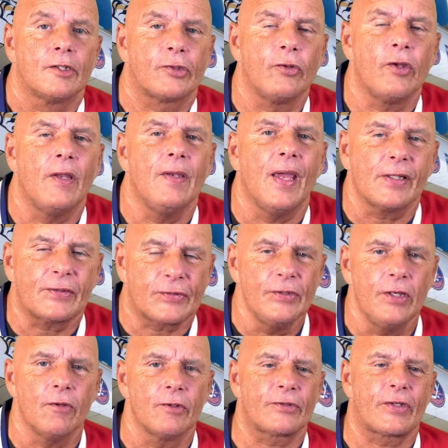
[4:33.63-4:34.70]
So the next
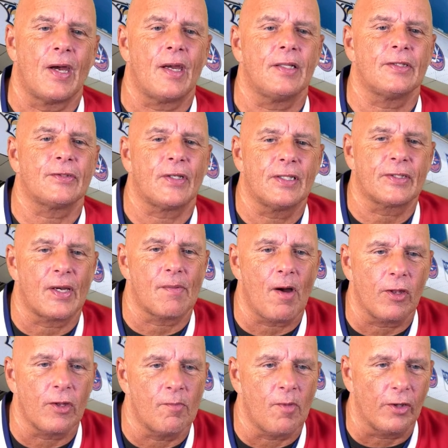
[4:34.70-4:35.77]
news, guys, is
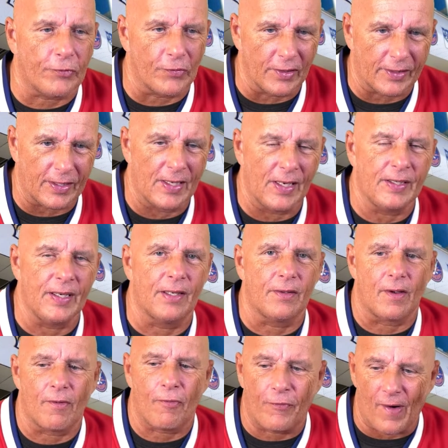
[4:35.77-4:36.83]
about the Montreal
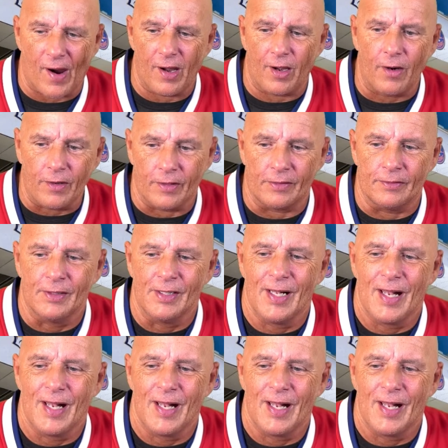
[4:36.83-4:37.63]
Canadiens fire